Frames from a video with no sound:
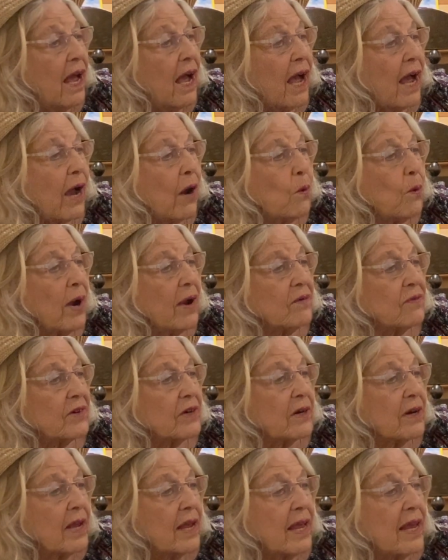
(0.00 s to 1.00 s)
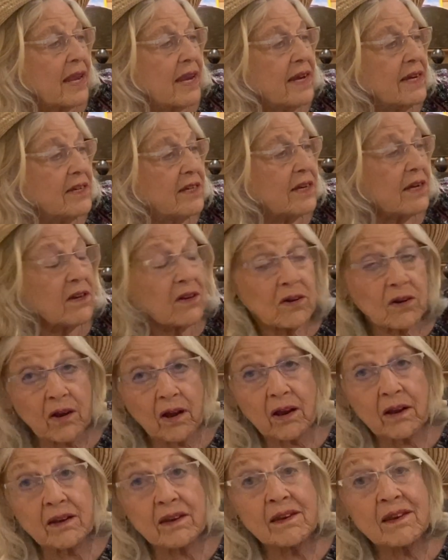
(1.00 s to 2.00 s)
However, he did
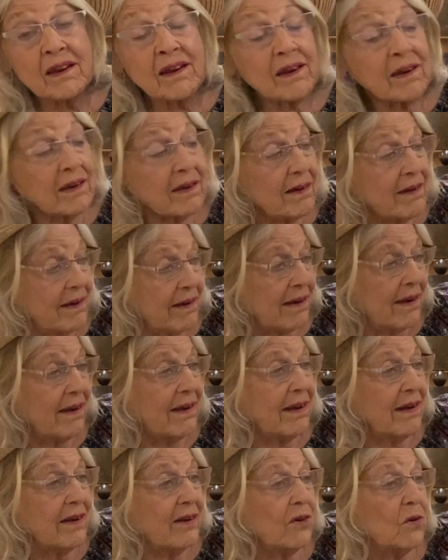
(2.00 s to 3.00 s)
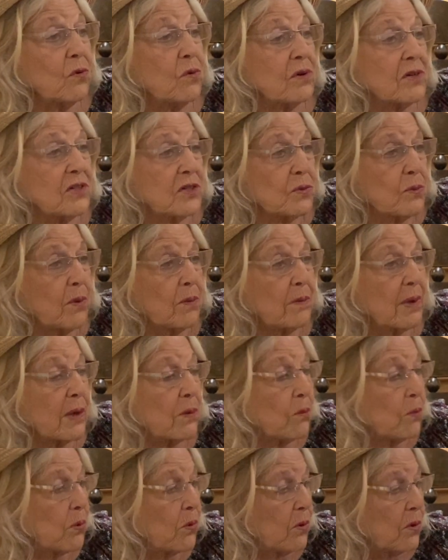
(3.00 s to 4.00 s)
not need an indoor
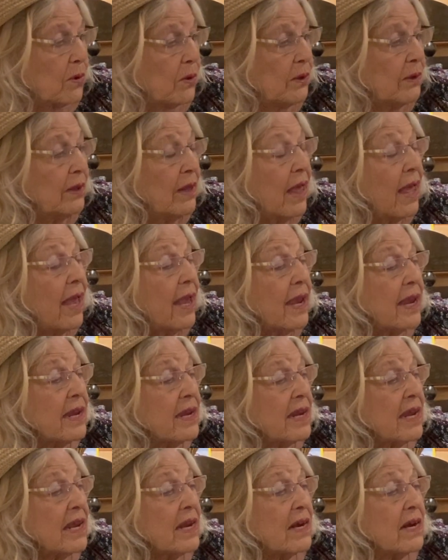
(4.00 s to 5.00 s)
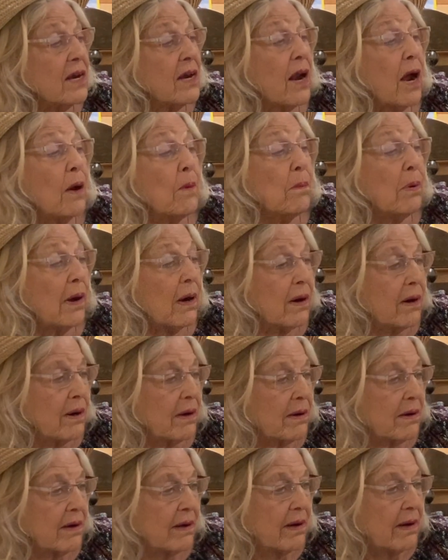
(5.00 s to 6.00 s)
swimming pool. He needed a
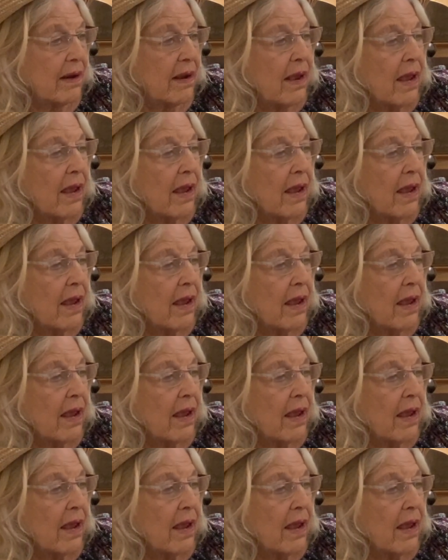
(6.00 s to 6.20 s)
barn,